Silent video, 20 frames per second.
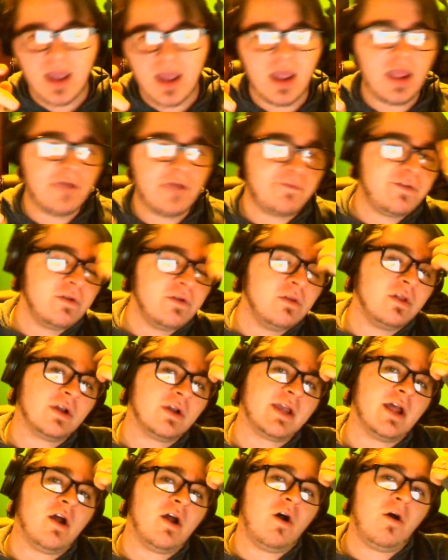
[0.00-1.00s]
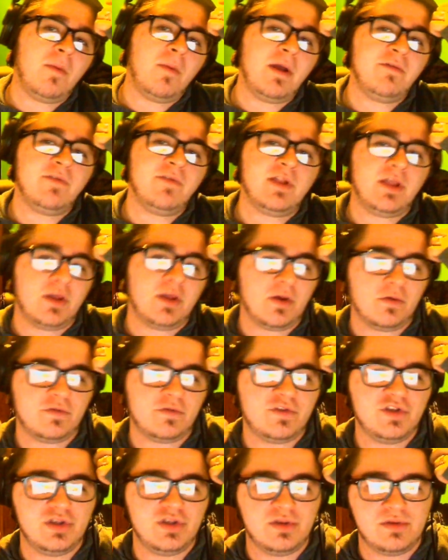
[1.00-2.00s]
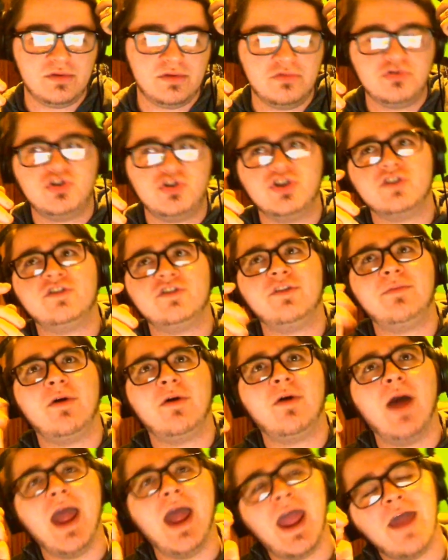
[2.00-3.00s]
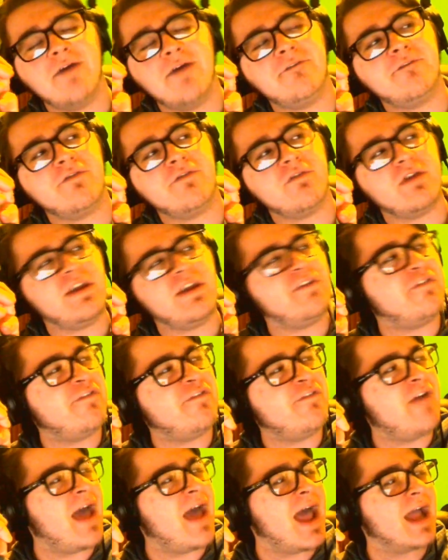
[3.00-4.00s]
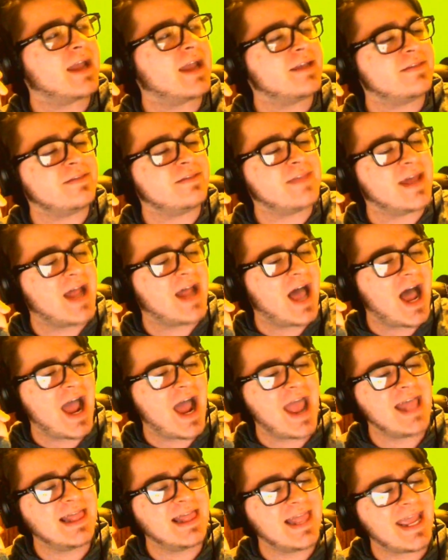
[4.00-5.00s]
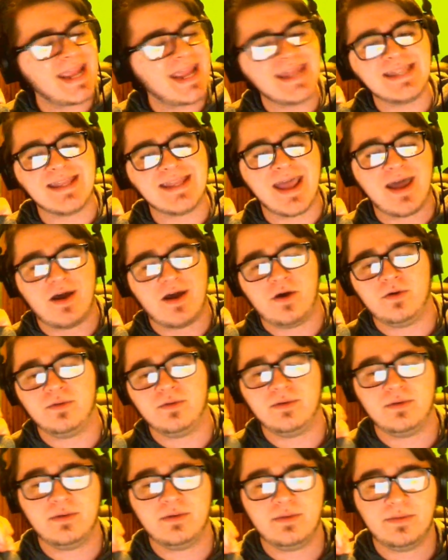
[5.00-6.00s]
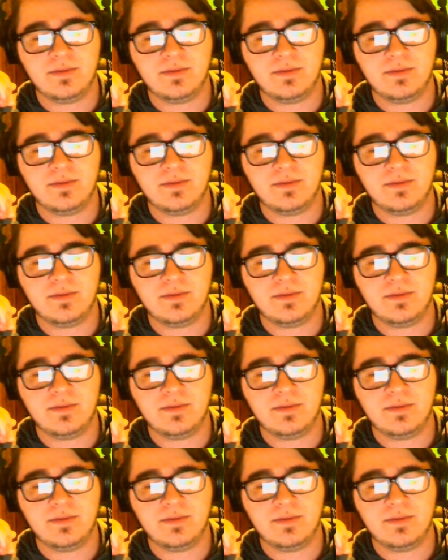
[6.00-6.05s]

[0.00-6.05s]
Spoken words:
if you look at all my videos, just about every fact that I lay down,